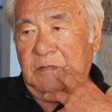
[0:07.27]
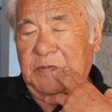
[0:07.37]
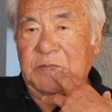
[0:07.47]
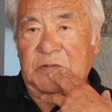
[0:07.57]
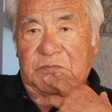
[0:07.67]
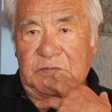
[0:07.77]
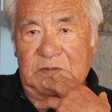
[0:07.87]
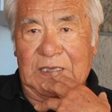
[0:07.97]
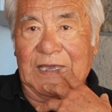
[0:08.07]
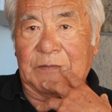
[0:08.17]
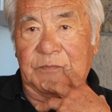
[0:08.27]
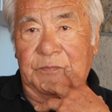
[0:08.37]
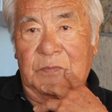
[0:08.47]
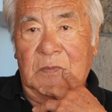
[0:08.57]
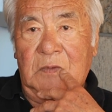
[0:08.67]
people from the camp,
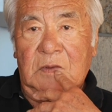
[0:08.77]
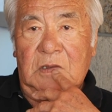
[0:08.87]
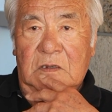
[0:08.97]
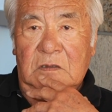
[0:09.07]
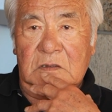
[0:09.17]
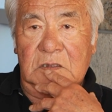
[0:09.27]
you know.